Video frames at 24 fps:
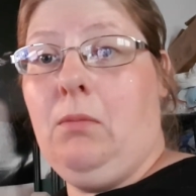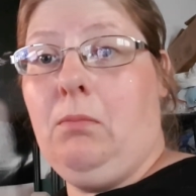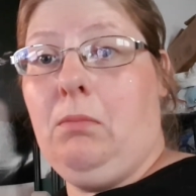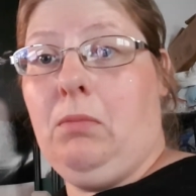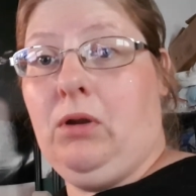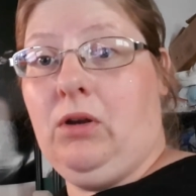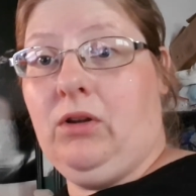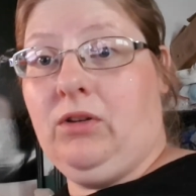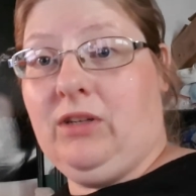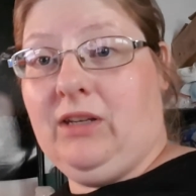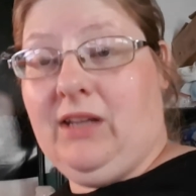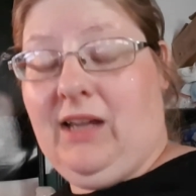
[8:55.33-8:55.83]

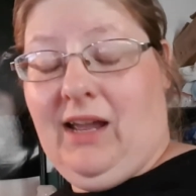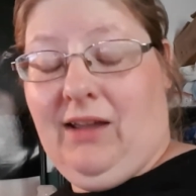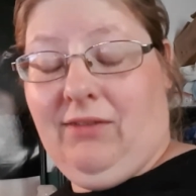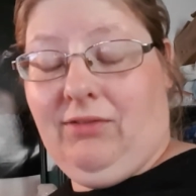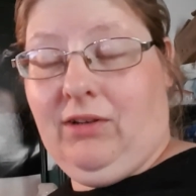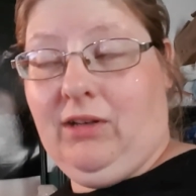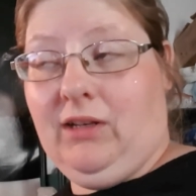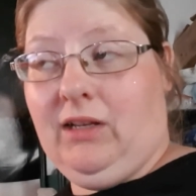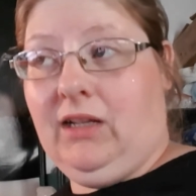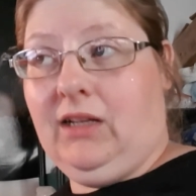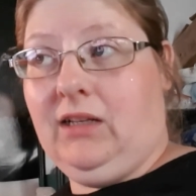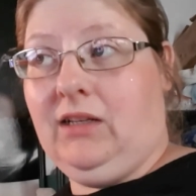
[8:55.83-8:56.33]
because
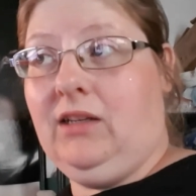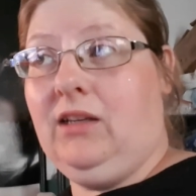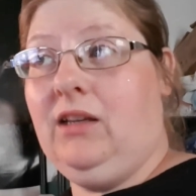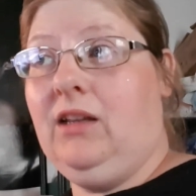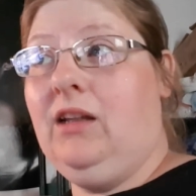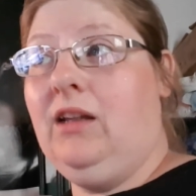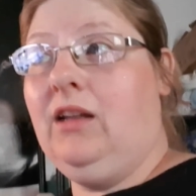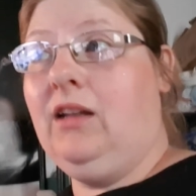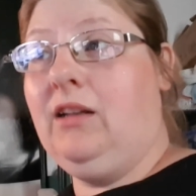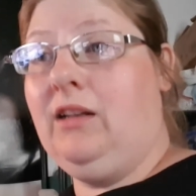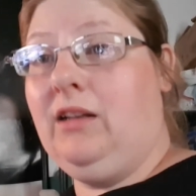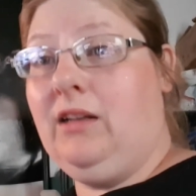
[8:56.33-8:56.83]
after that
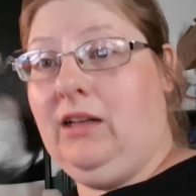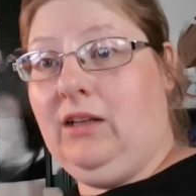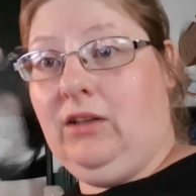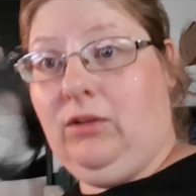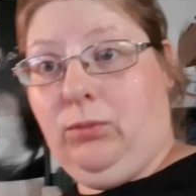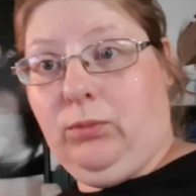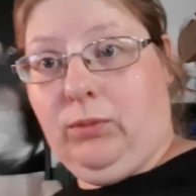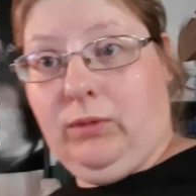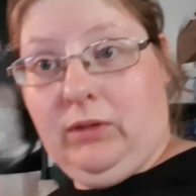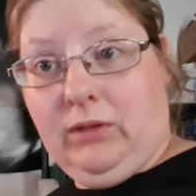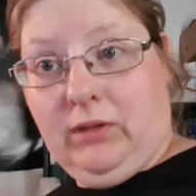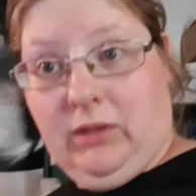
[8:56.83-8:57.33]

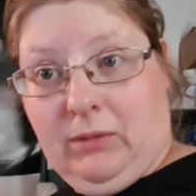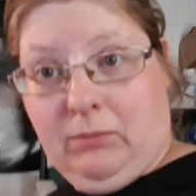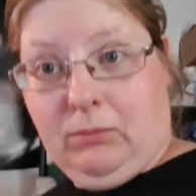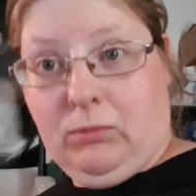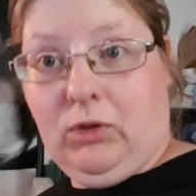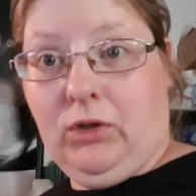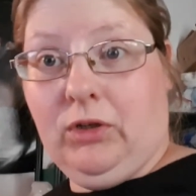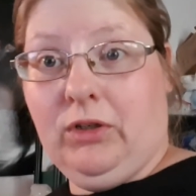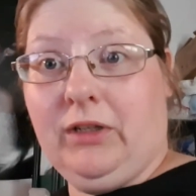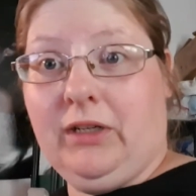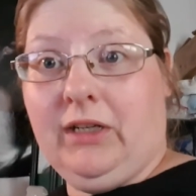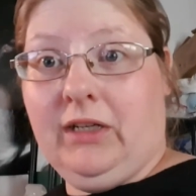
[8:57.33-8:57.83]
that's when I'm
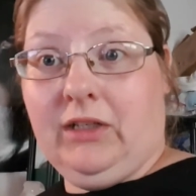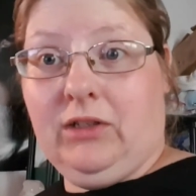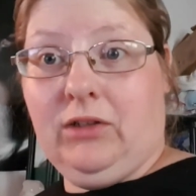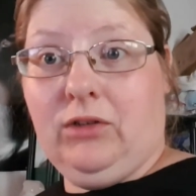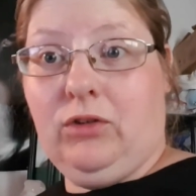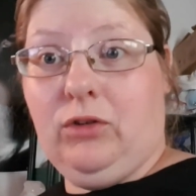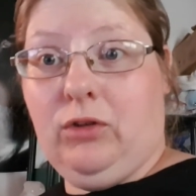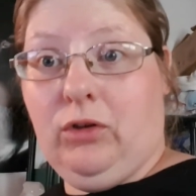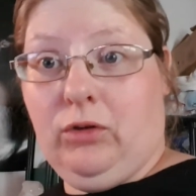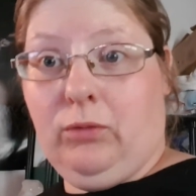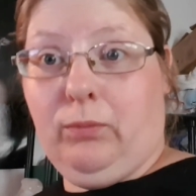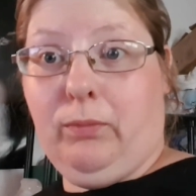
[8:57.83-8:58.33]
gonna get
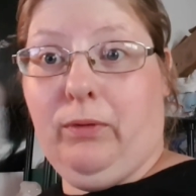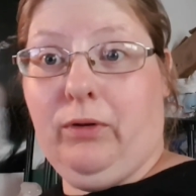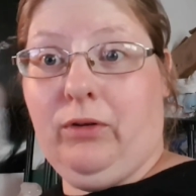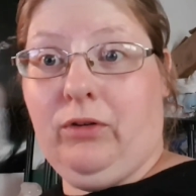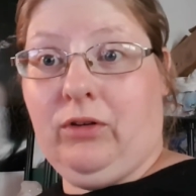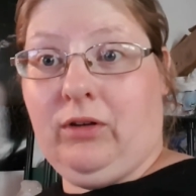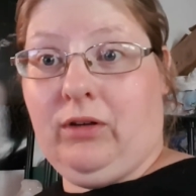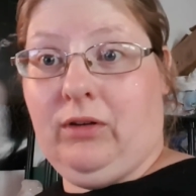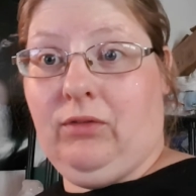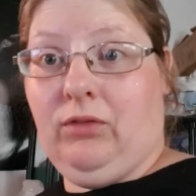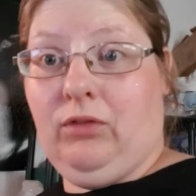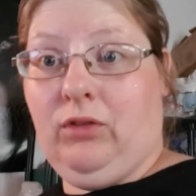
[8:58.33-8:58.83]
the
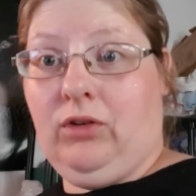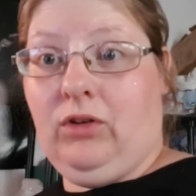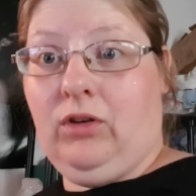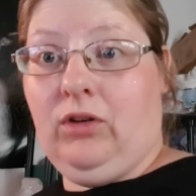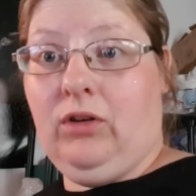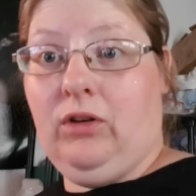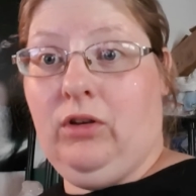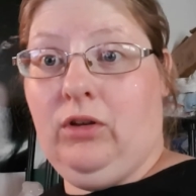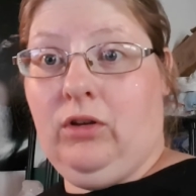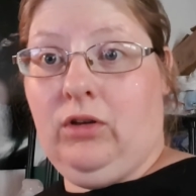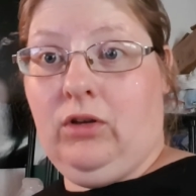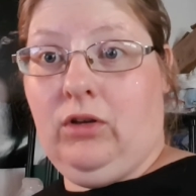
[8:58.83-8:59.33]
sponsor gift
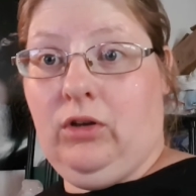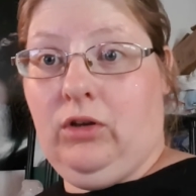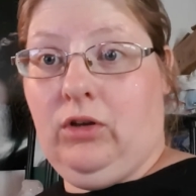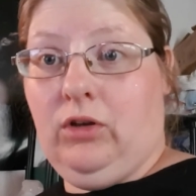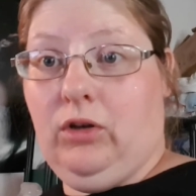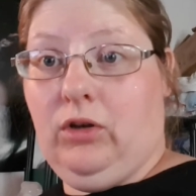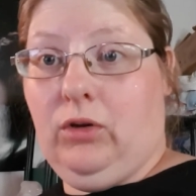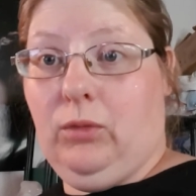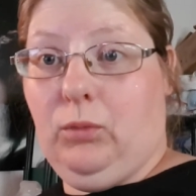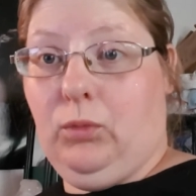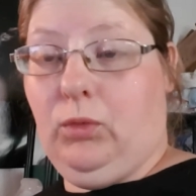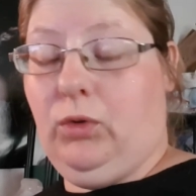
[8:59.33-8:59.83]

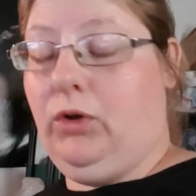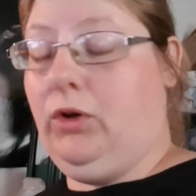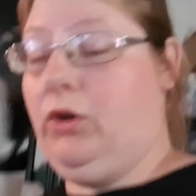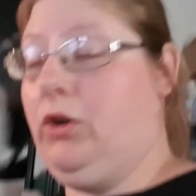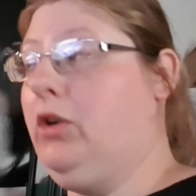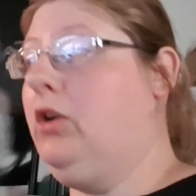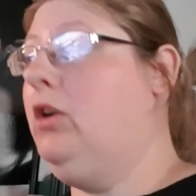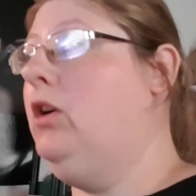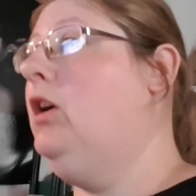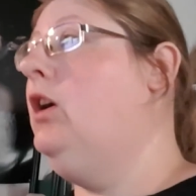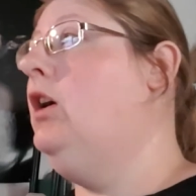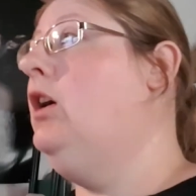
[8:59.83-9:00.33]
uh, work
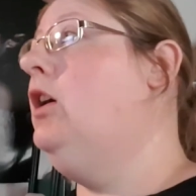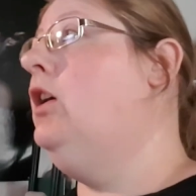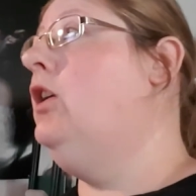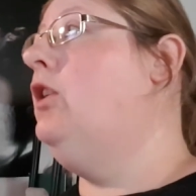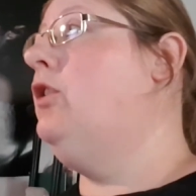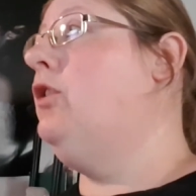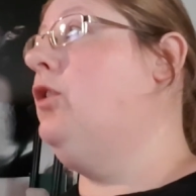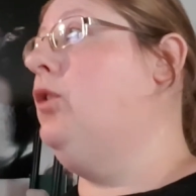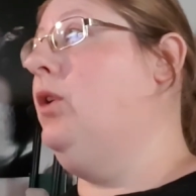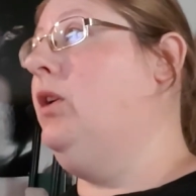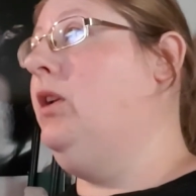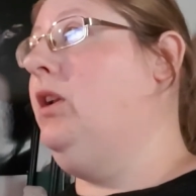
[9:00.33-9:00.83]

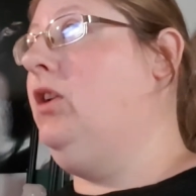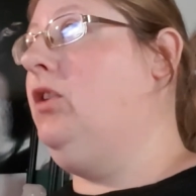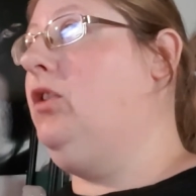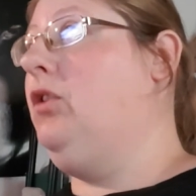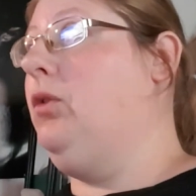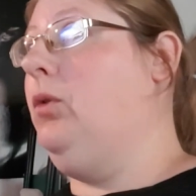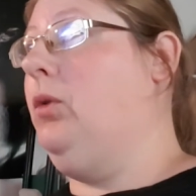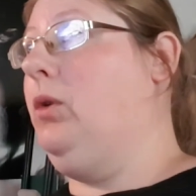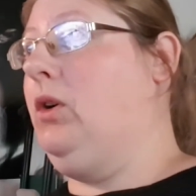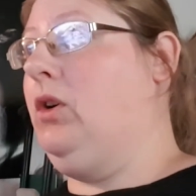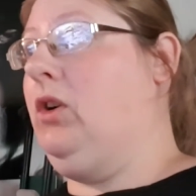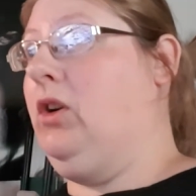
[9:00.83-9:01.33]
so I need to
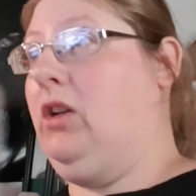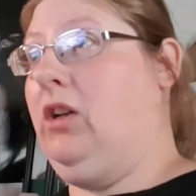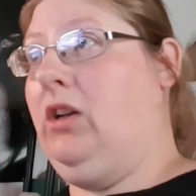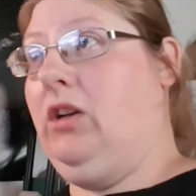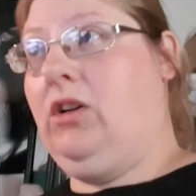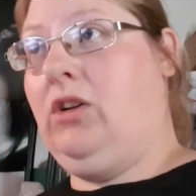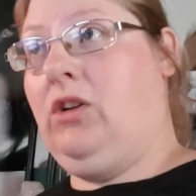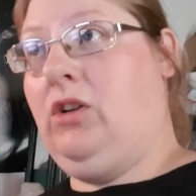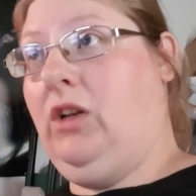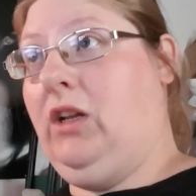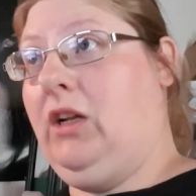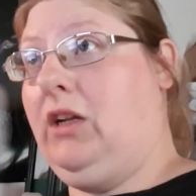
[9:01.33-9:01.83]
go and co
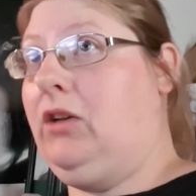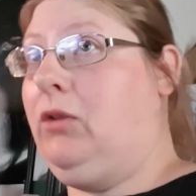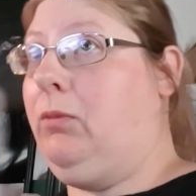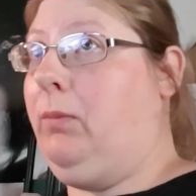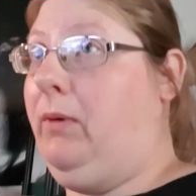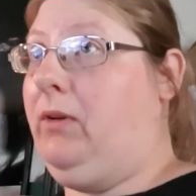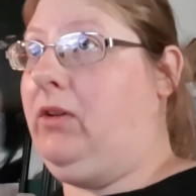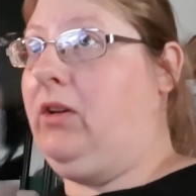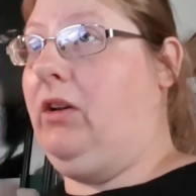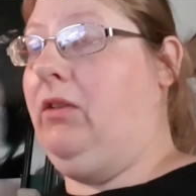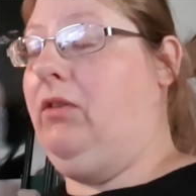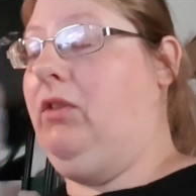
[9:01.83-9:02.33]
collect
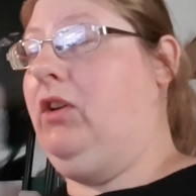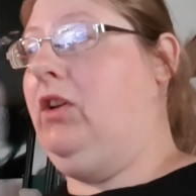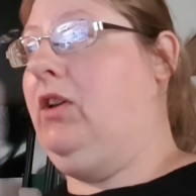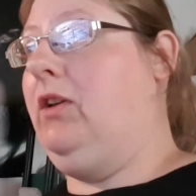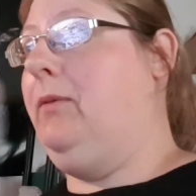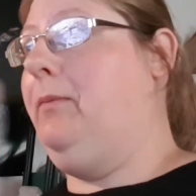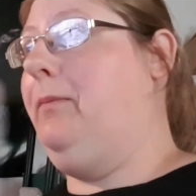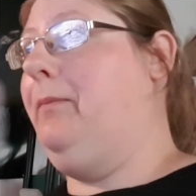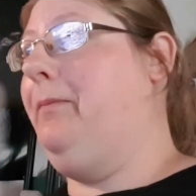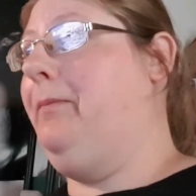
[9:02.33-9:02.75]
sponsor gifts